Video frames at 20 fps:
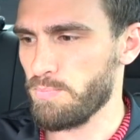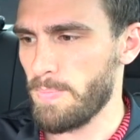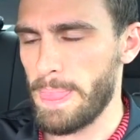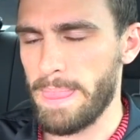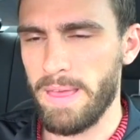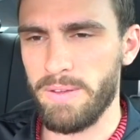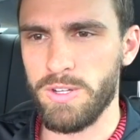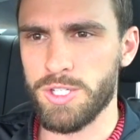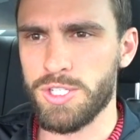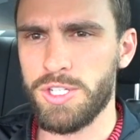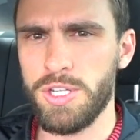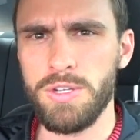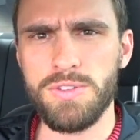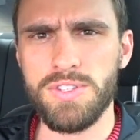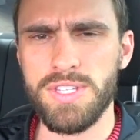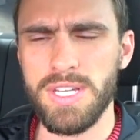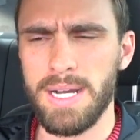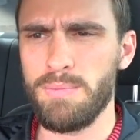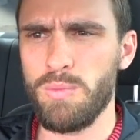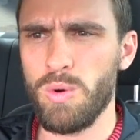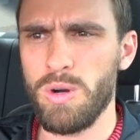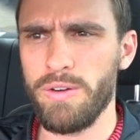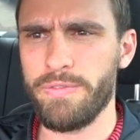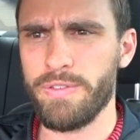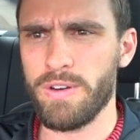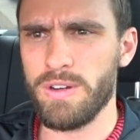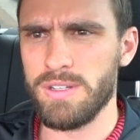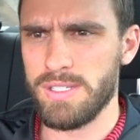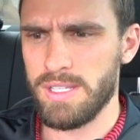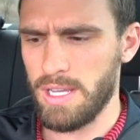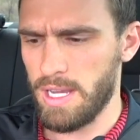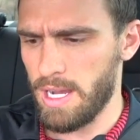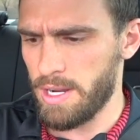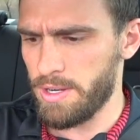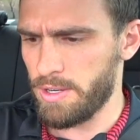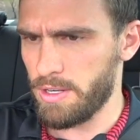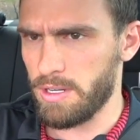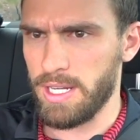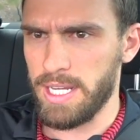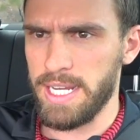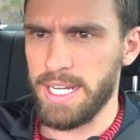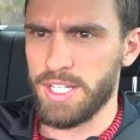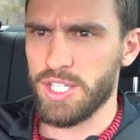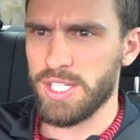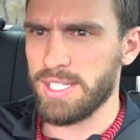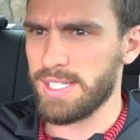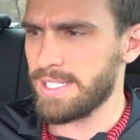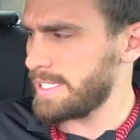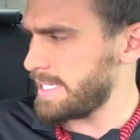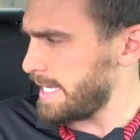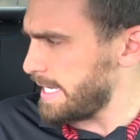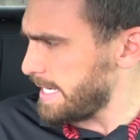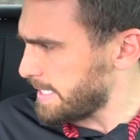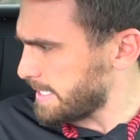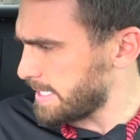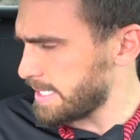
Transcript: There's two subwoofers under each seat.